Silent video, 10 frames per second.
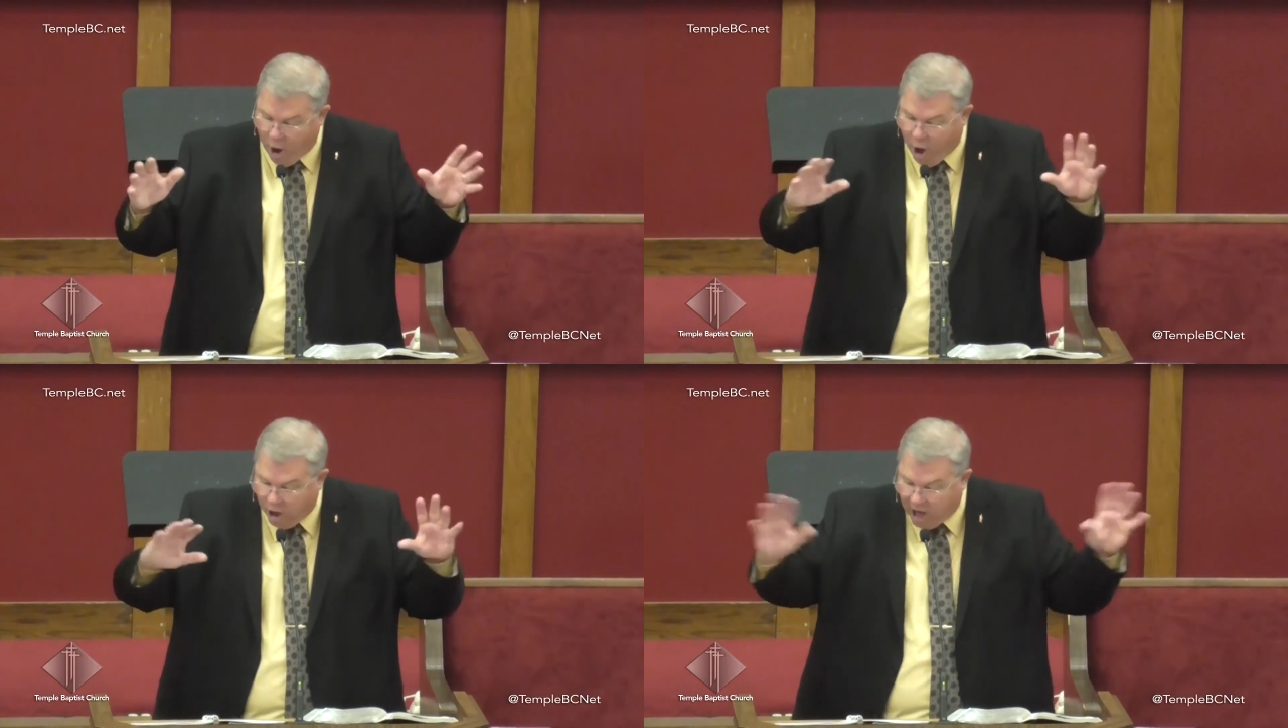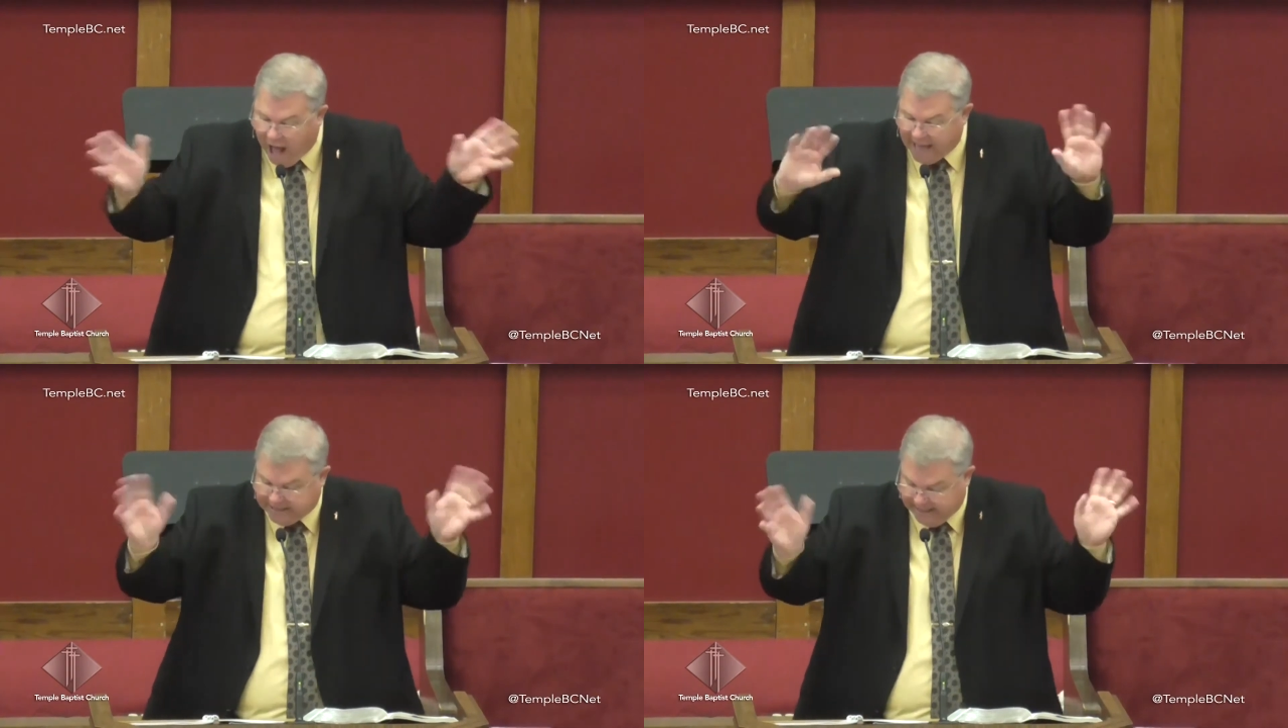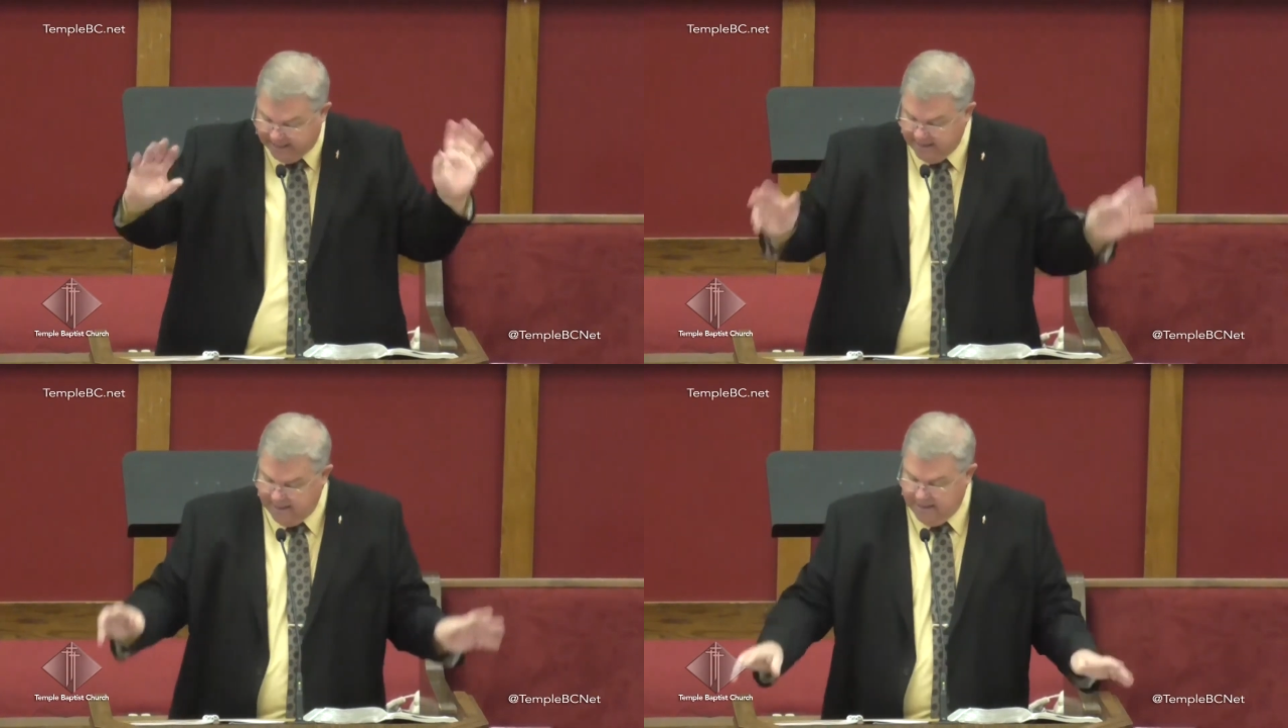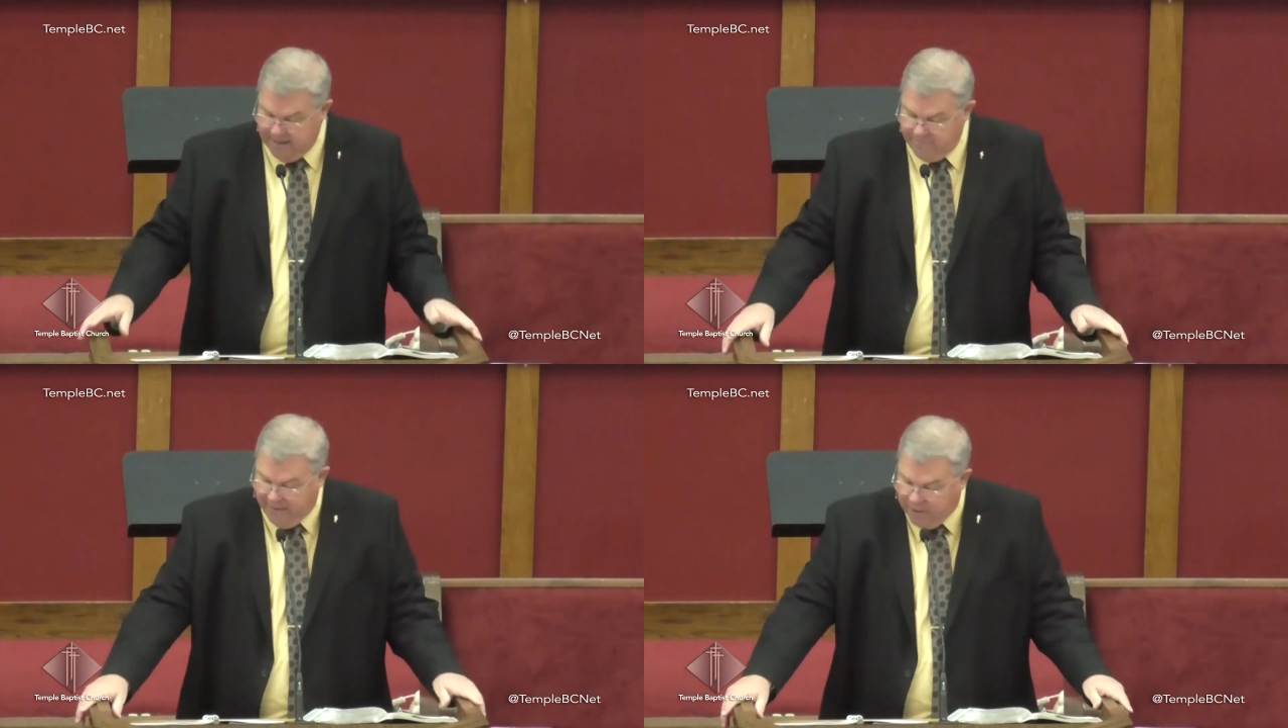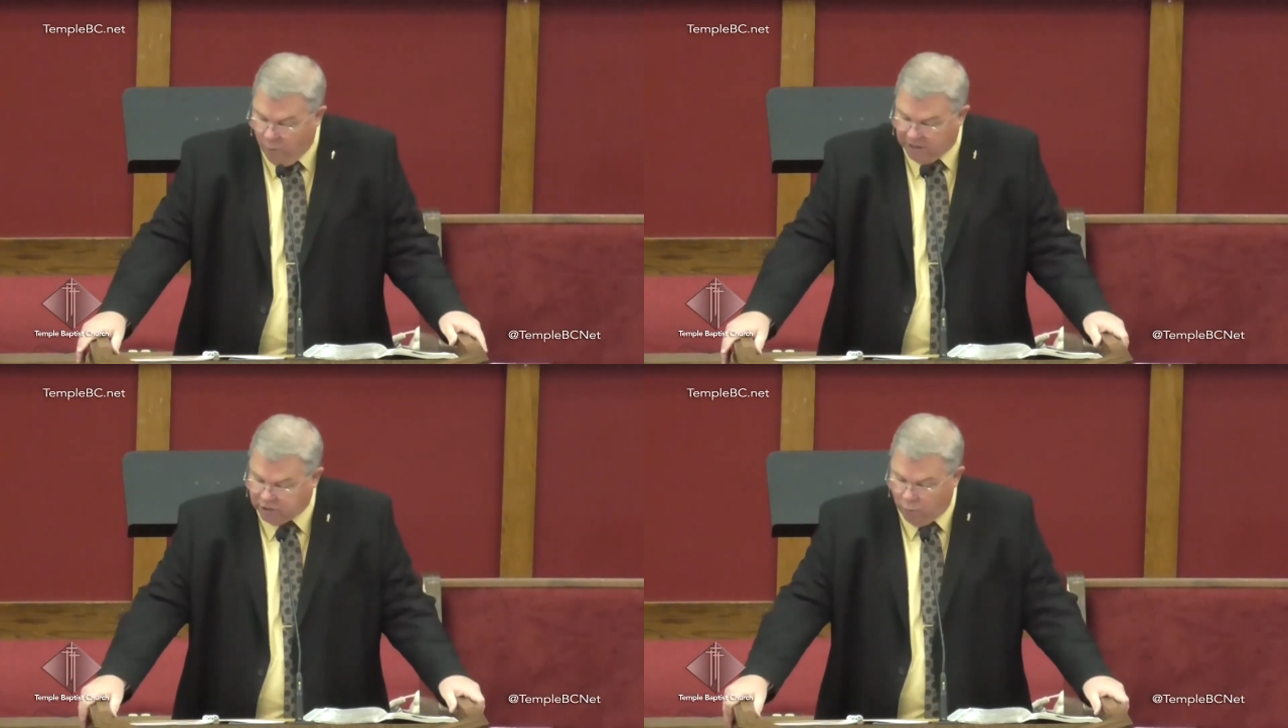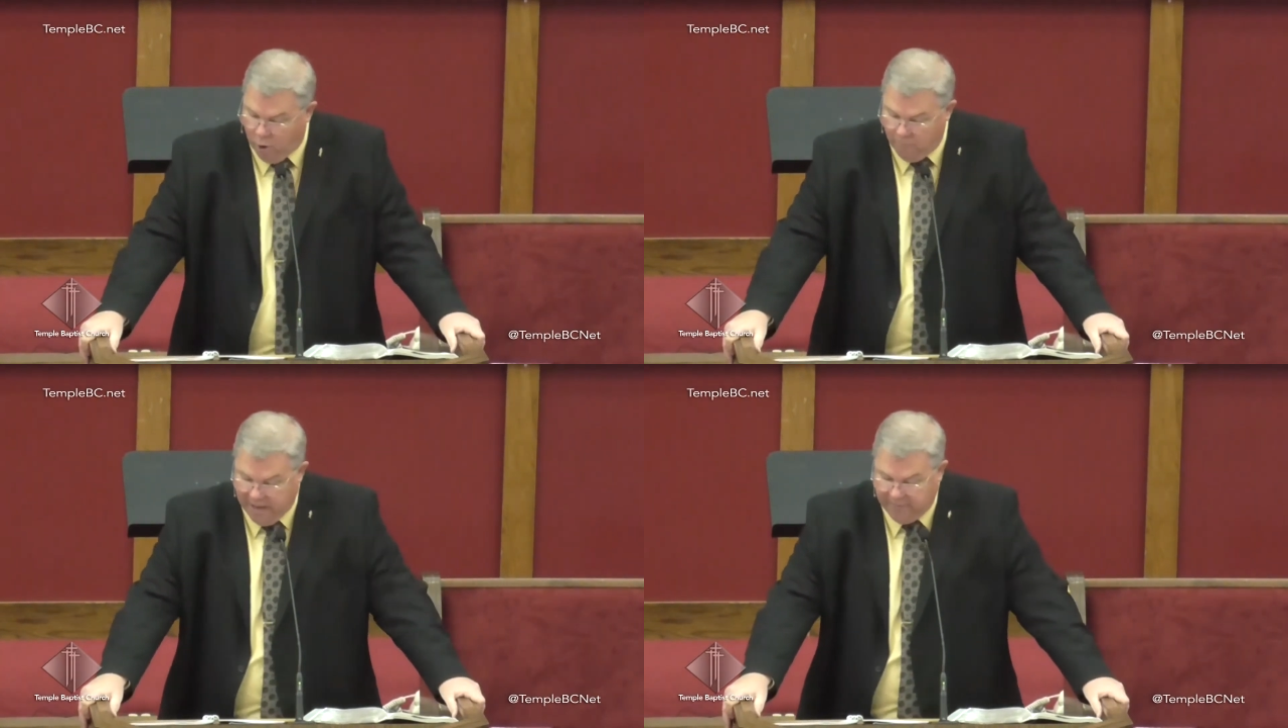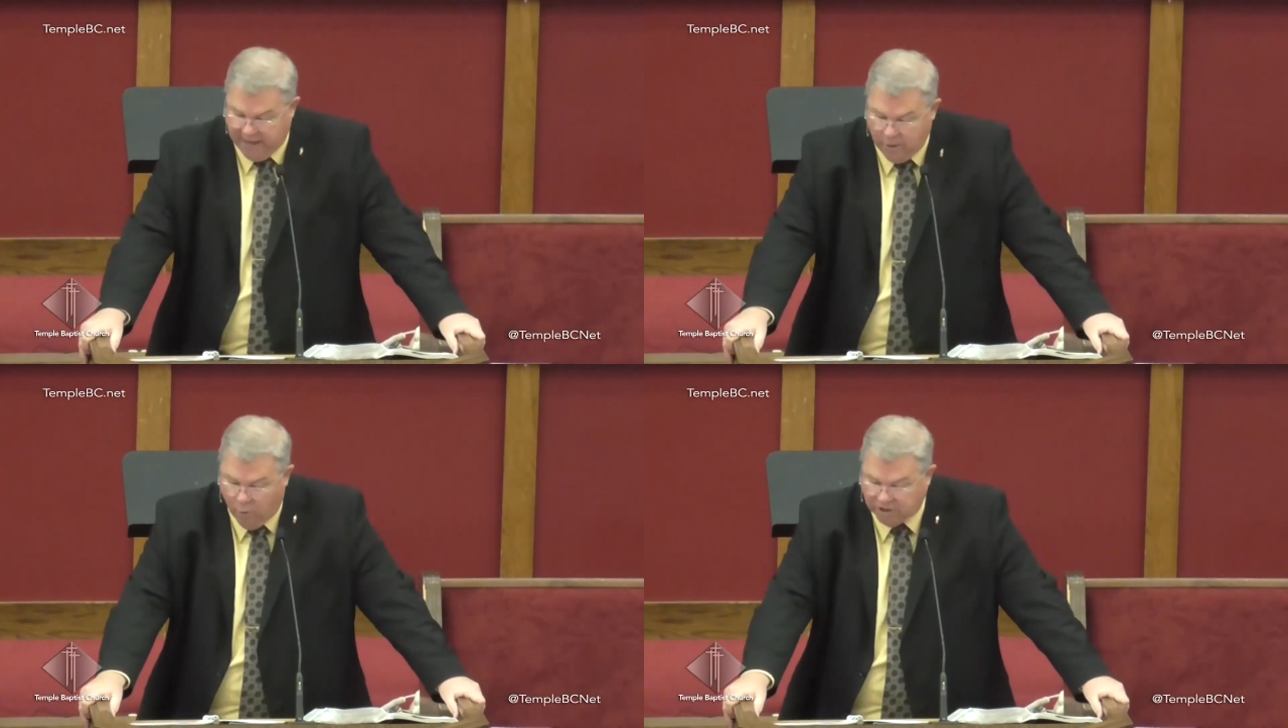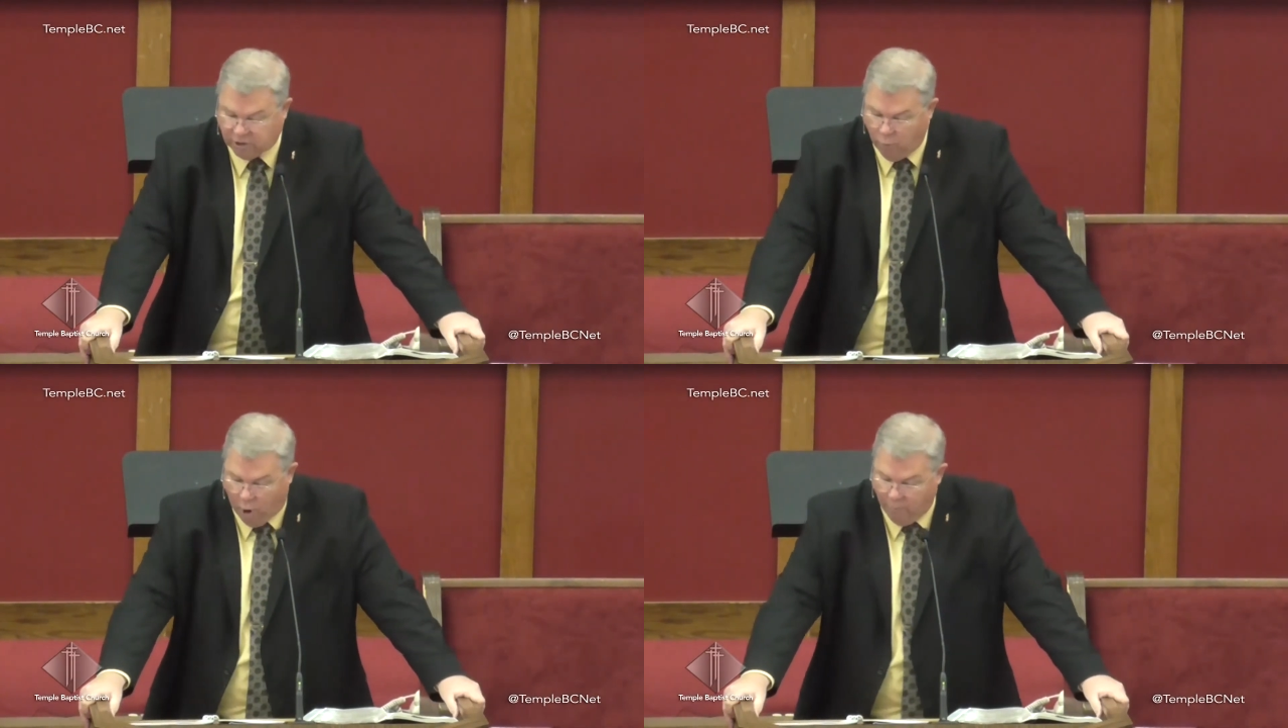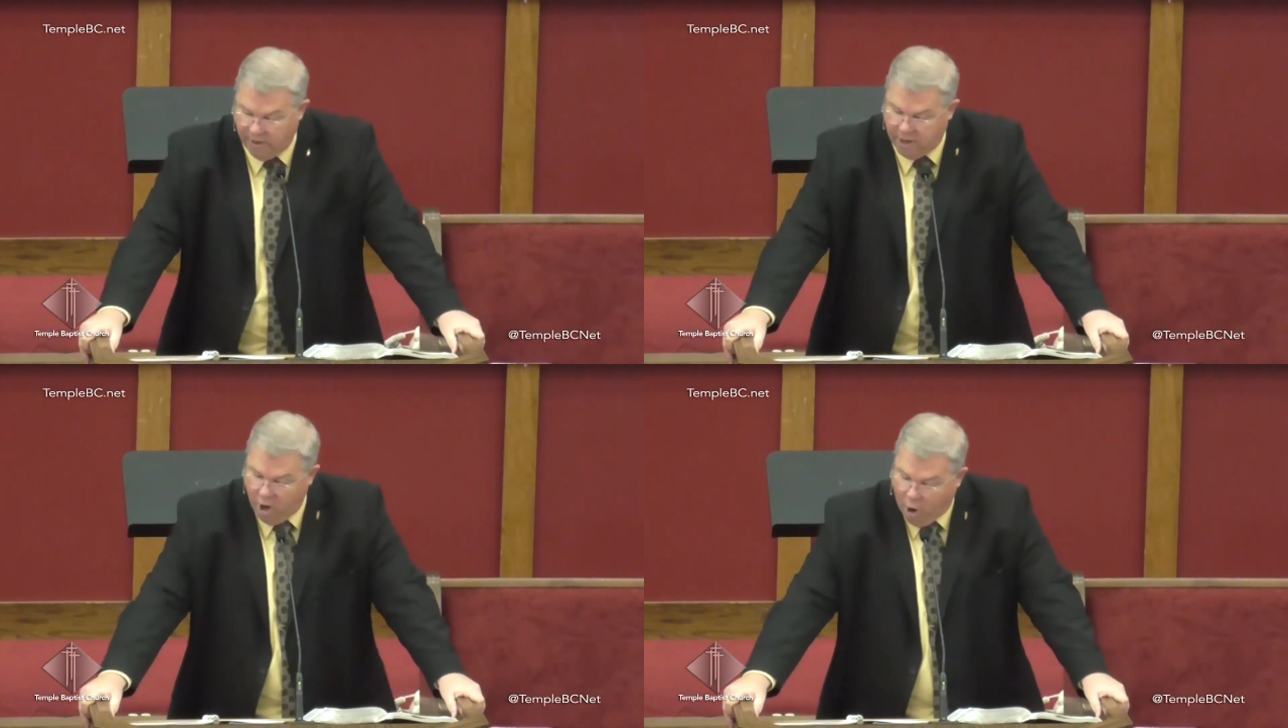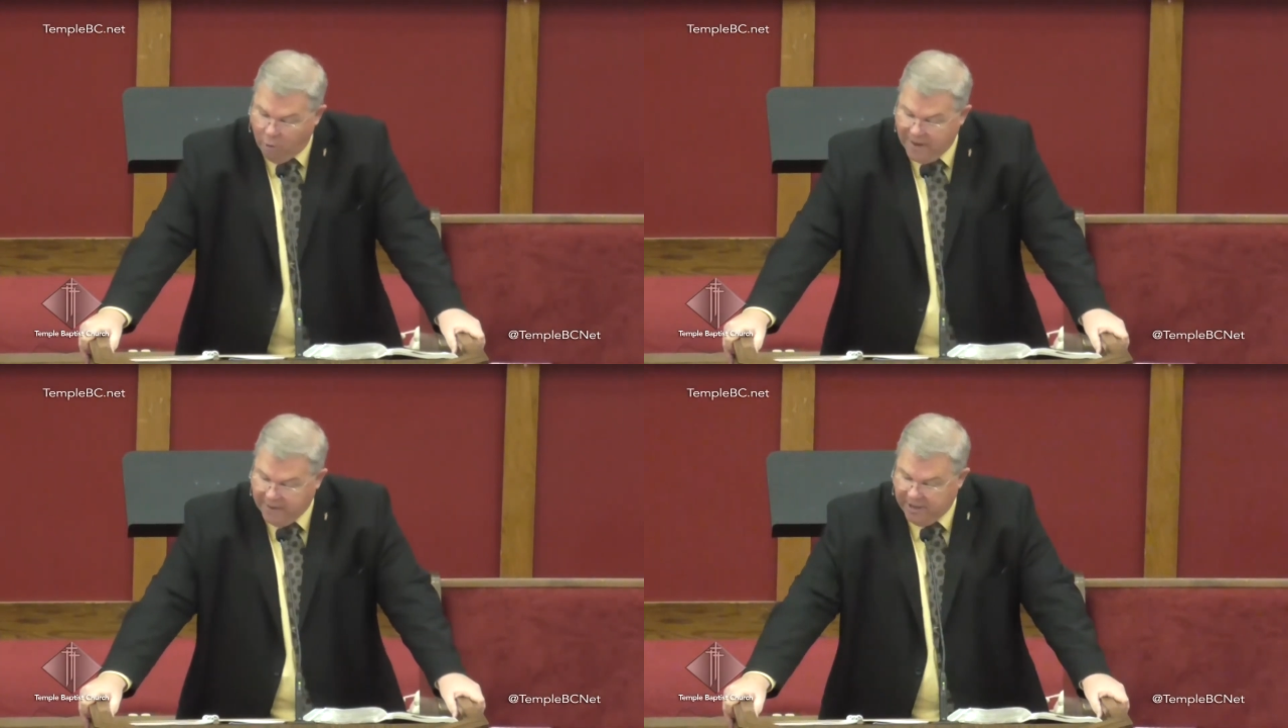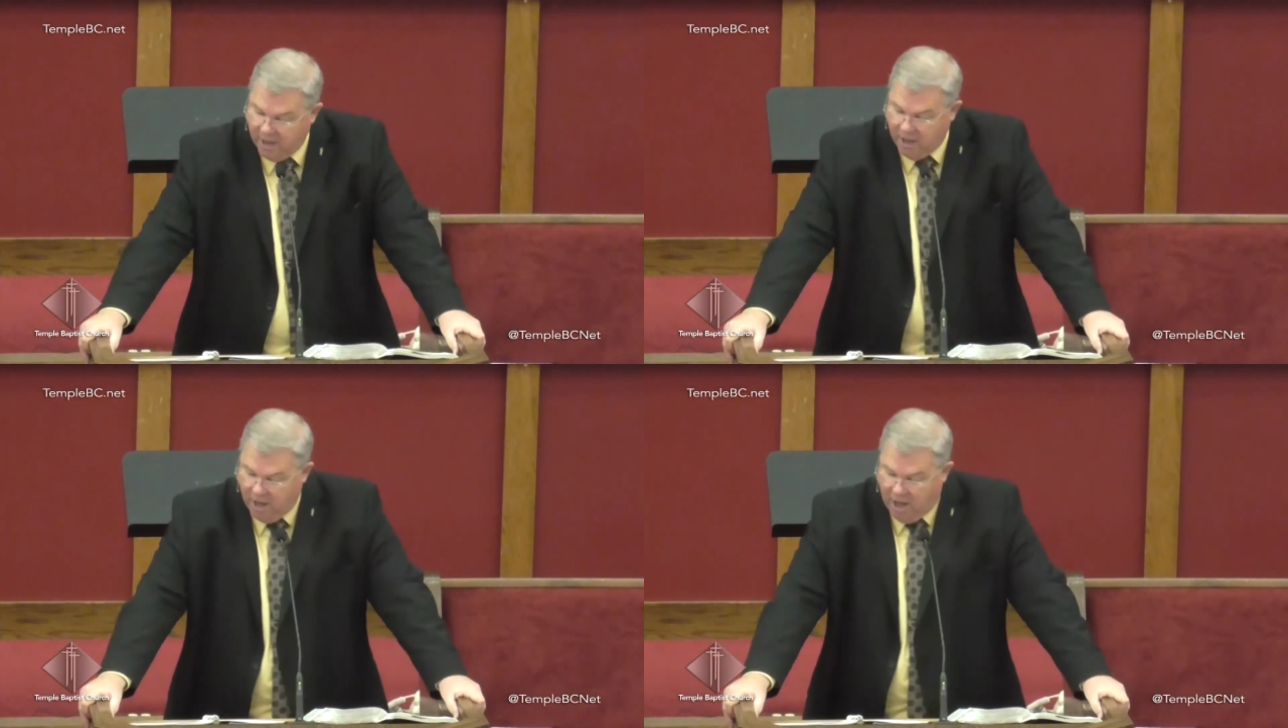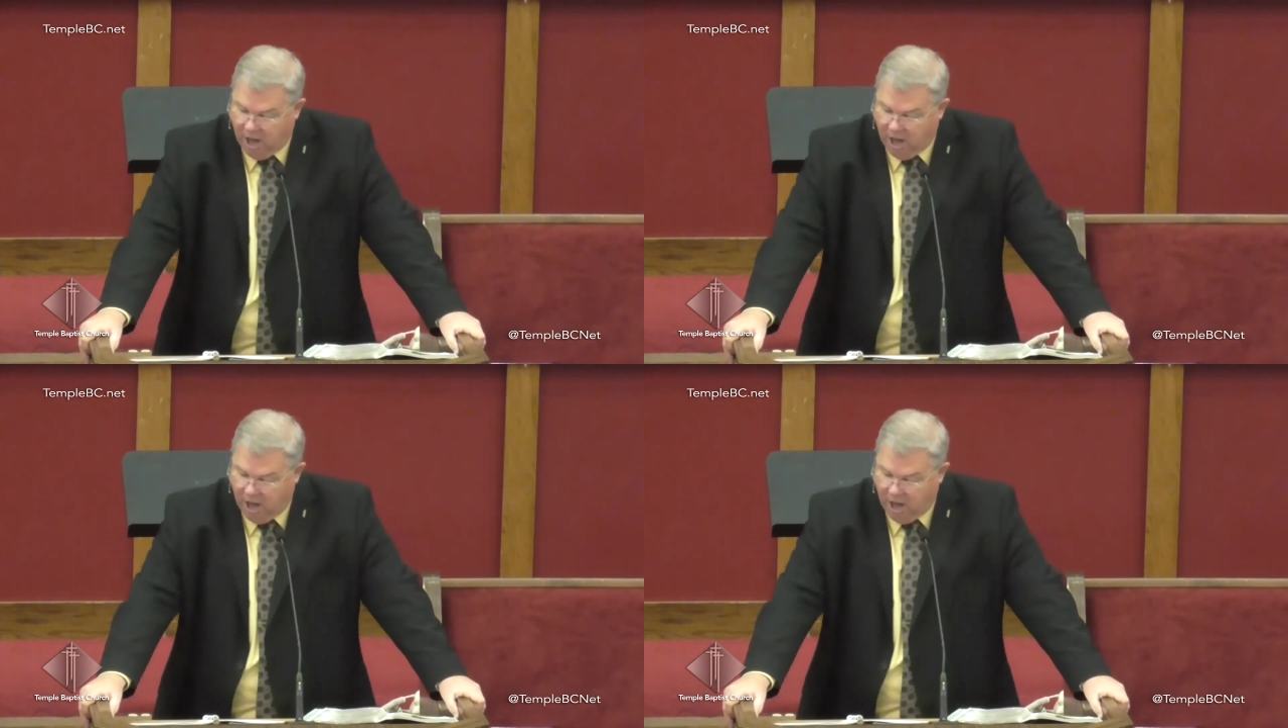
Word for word: all logic. Maybe he wants a, maybe he wants a woman or maybe a,